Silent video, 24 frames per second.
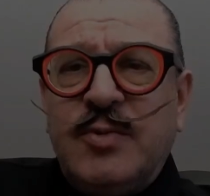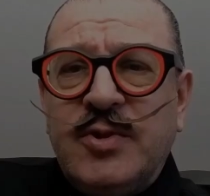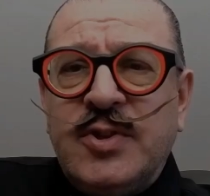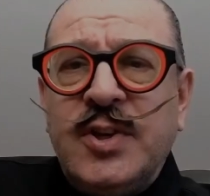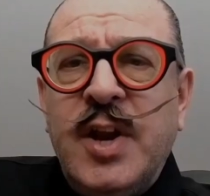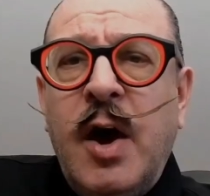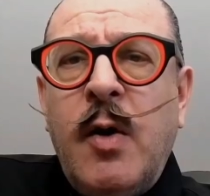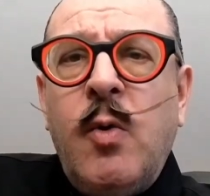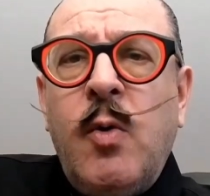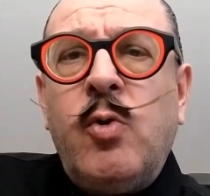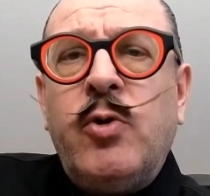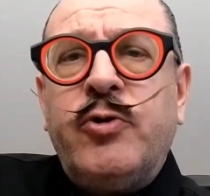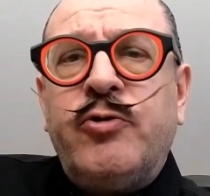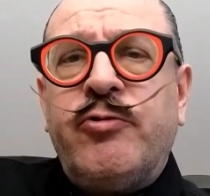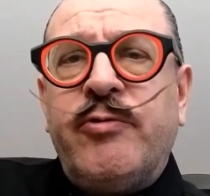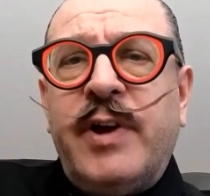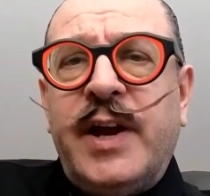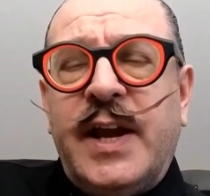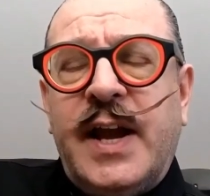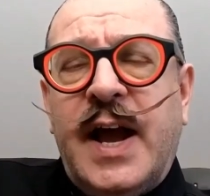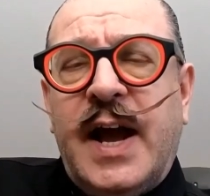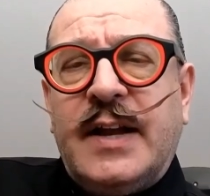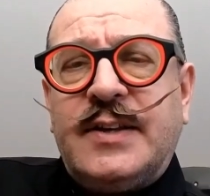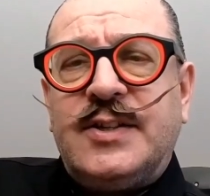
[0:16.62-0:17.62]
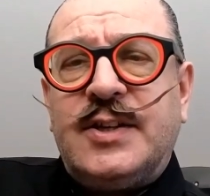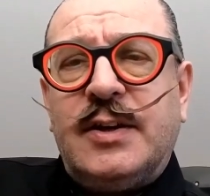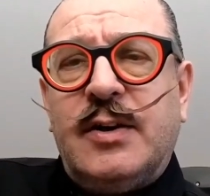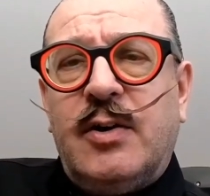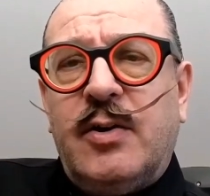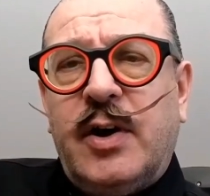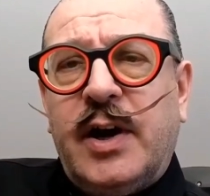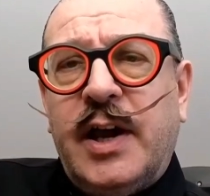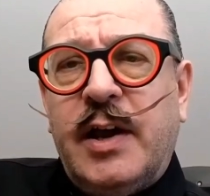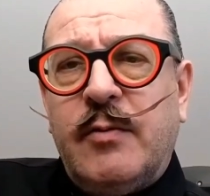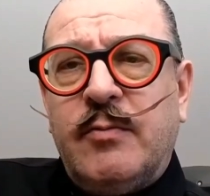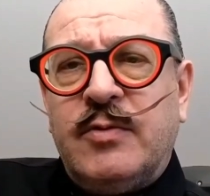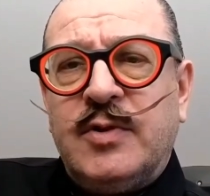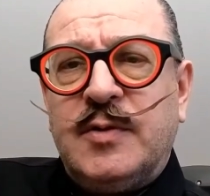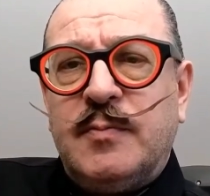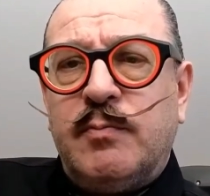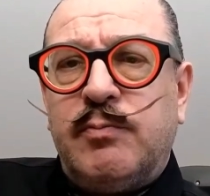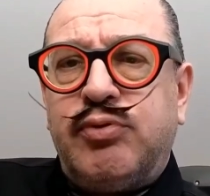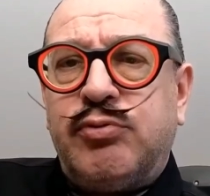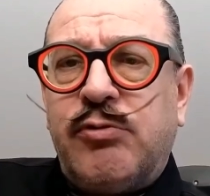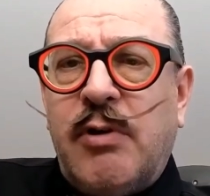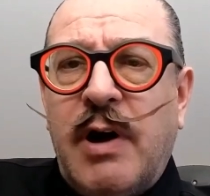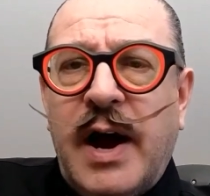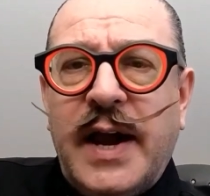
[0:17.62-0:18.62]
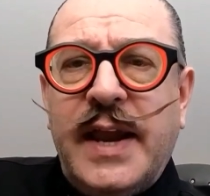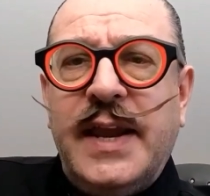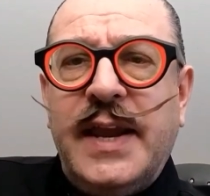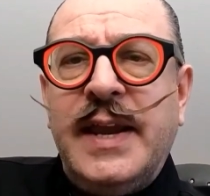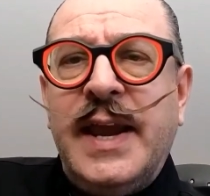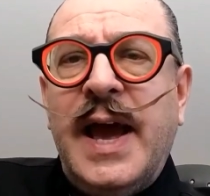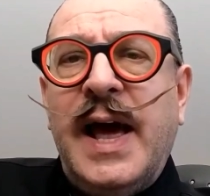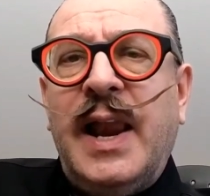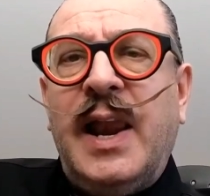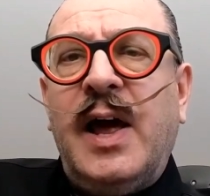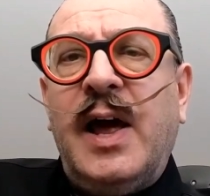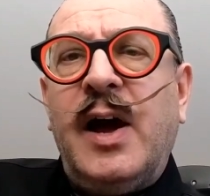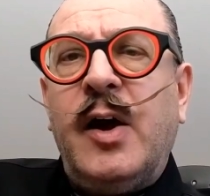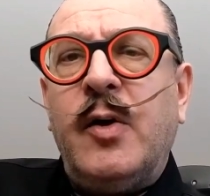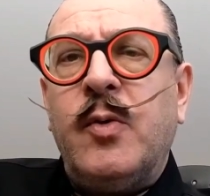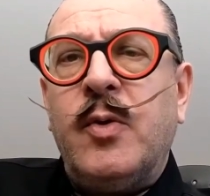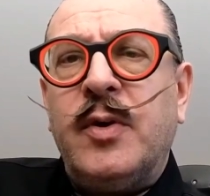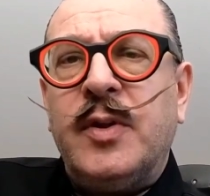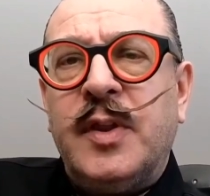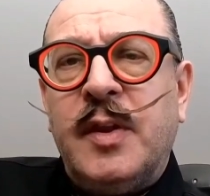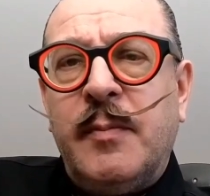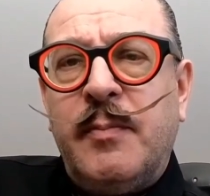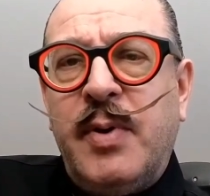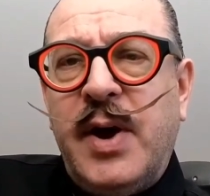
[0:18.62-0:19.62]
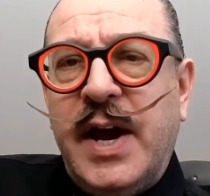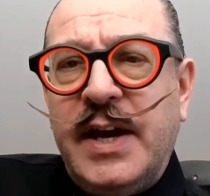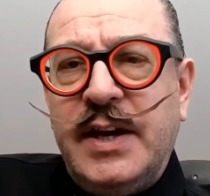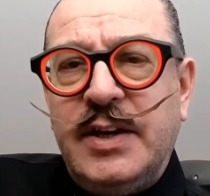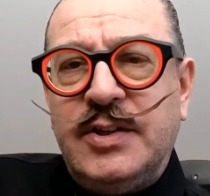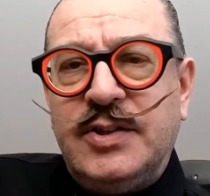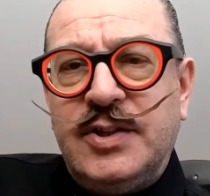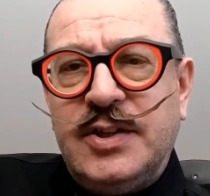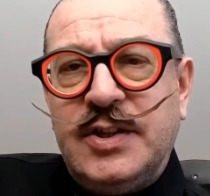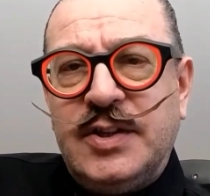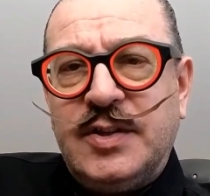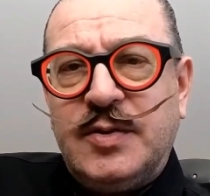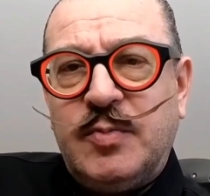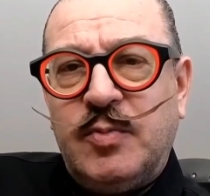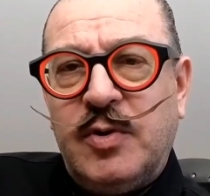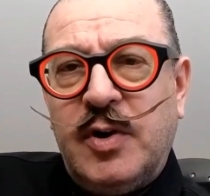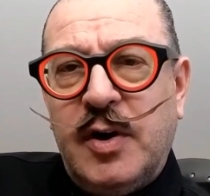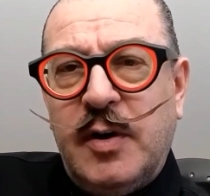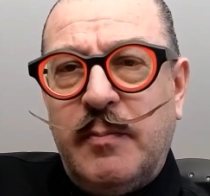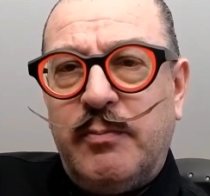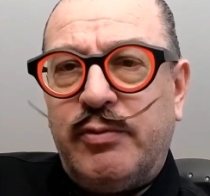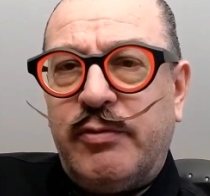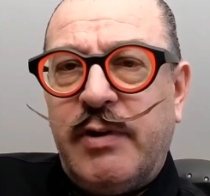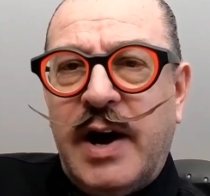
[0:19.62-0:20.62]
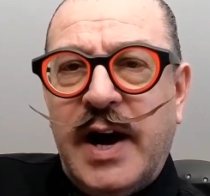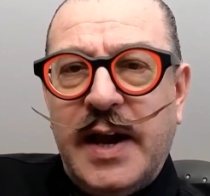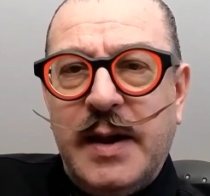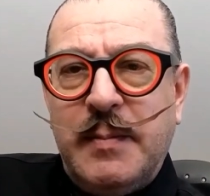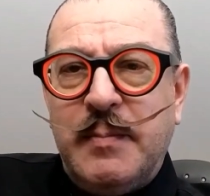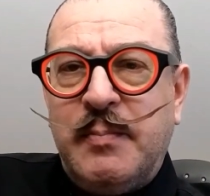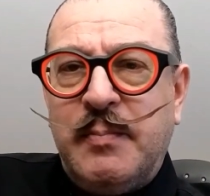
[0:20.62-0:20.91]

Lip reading: was no ordinary catalogue. It was bright yellow and the pages were bright